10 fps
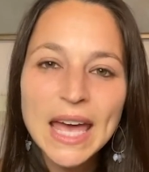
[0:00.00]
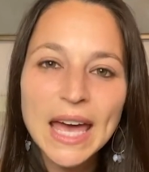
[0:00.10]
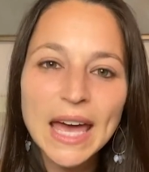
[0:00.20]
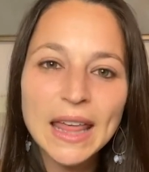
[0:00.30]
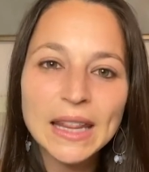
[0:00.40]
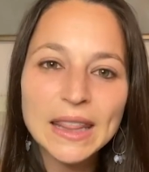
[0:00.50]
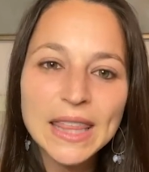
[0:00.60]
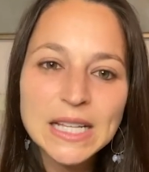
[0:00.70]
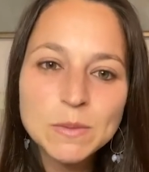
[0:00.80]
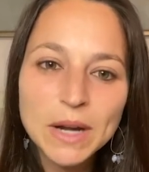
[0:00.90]
And
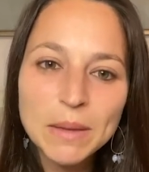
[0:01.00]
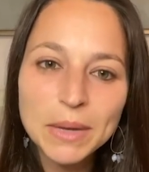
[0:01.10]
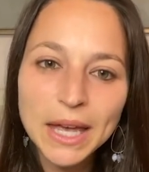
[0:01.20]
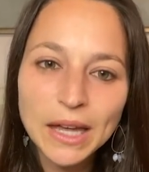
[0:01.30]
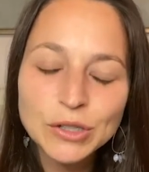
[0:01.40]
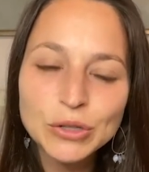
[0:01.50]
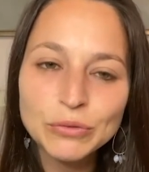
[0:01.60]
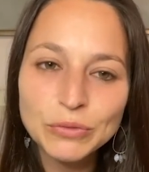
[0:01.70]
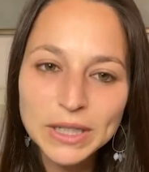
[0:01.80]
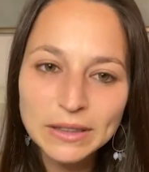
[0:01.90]
that's when I began to
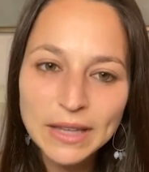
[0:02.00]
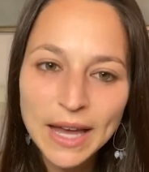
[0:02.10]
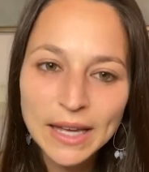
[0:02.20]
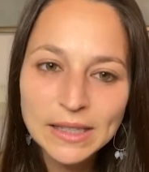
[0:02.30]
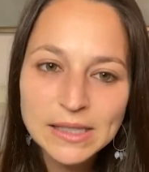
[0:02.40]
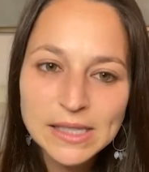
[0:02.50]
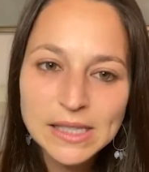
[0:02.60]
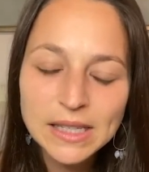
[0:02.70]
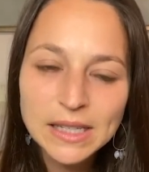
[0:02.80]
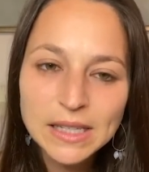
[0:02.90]

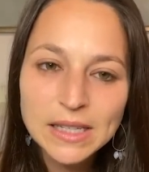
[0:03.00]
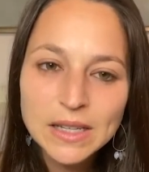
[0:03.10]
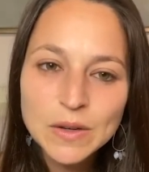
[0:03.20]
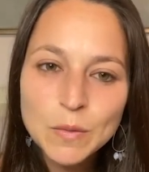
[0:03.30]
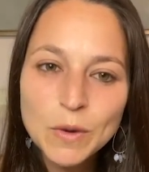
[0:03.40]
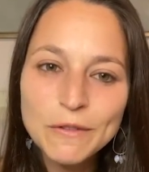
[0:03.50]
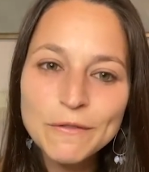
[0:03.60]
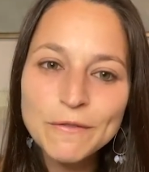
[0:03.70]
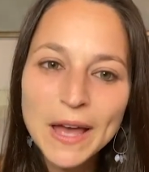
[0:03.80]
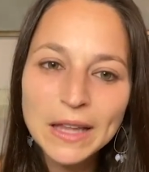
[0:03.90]
realize what
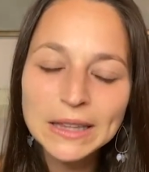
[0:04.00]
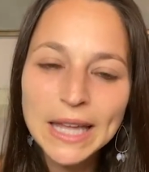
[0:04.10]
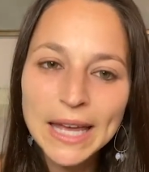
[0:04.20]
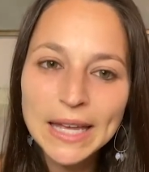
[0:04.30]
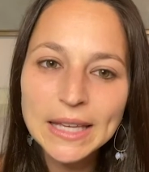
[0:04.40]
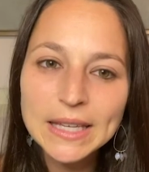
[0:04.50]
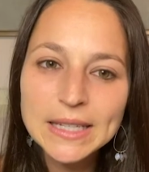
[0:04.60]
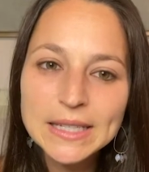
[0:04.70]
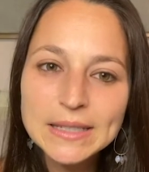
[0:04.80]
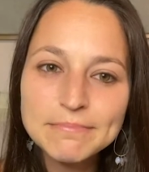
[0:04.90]
felt like
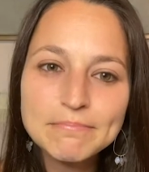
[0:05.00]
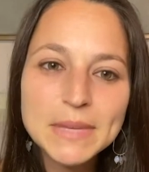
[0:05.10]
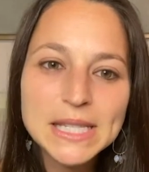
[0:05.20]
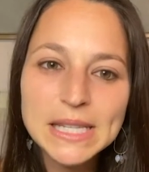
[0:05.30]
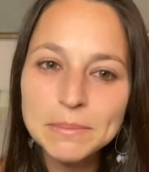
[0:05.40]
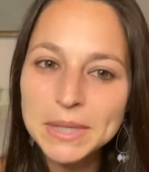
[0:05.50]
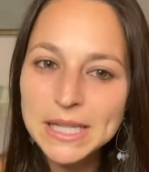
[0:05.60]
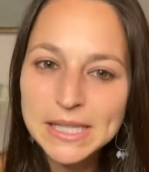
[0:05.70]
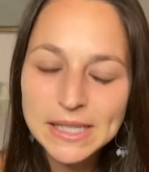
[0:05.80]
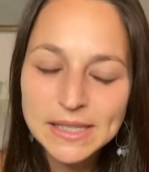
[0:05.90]
missing
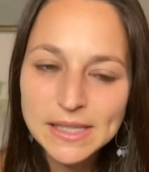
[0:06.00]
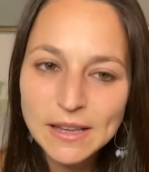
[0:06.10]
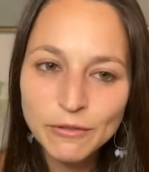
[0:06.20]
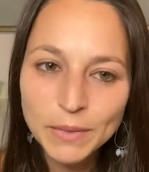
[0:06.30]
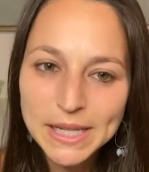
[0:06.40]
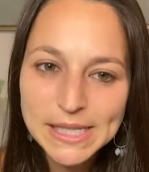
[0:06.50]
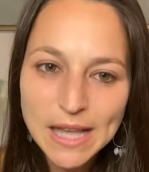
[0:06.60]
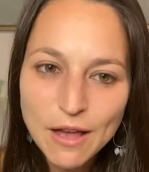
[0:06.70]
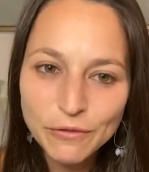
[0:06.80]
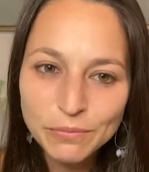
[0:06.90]
pieces of
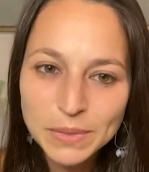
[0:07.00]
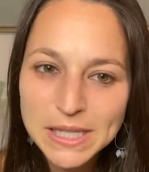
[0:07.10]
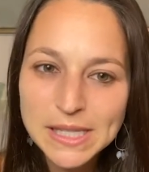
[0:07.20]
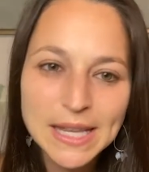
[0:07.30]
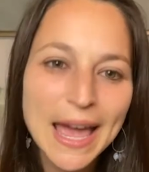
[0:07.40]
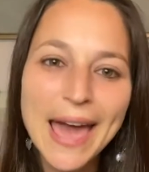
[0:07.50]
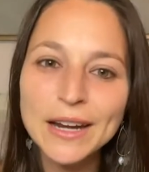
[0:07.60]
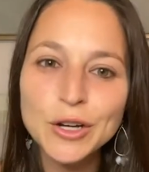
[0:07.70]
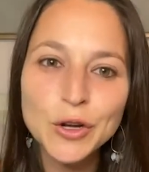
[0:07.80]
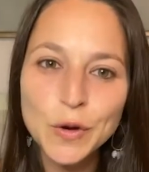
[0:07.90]
myself, pieces I
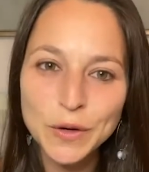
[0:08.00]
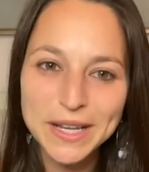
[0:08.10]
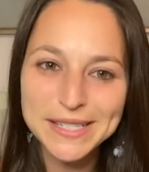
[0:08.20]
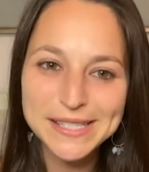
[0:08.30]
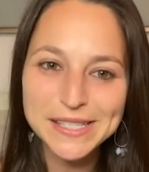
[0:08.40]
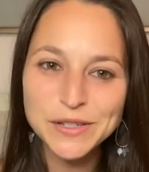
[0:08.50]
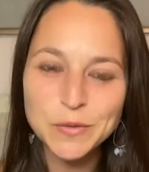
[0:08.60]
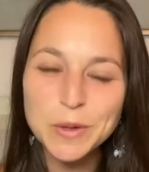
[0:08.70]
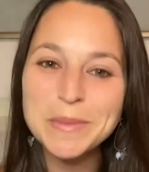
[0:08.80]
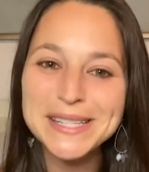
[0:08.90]
hadn't noticed
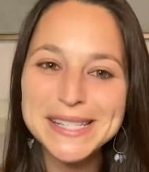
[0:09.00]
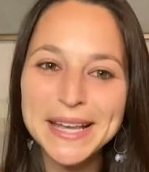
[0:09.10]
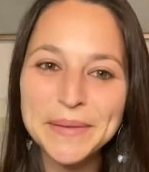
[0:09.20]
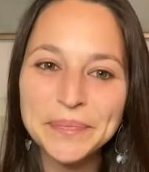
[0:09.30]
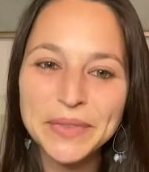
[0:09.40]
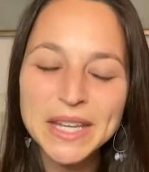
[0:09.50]
were missing.